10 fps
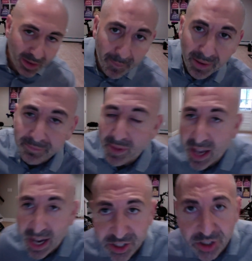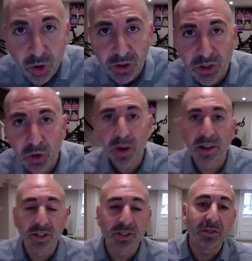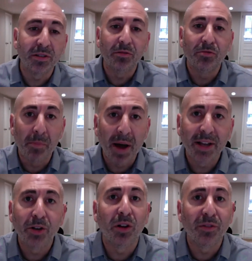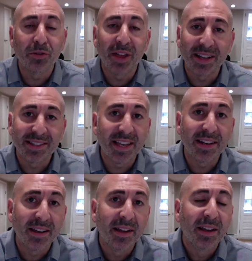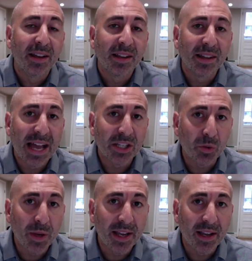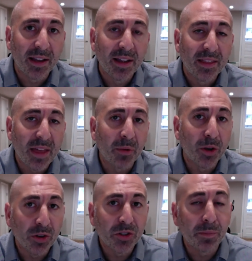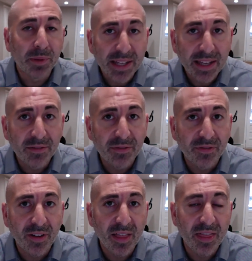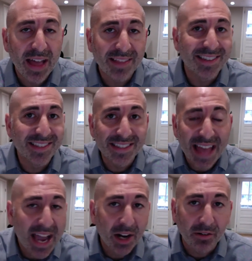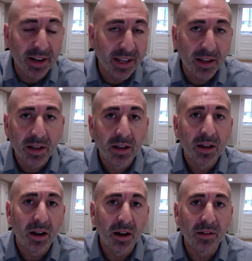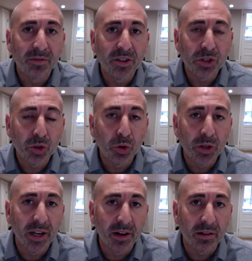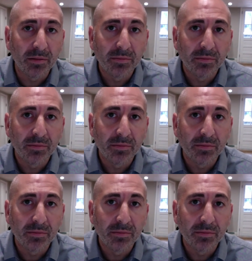But I just also want to remind all of you that I said last week that we also believe that the staggering of the school year,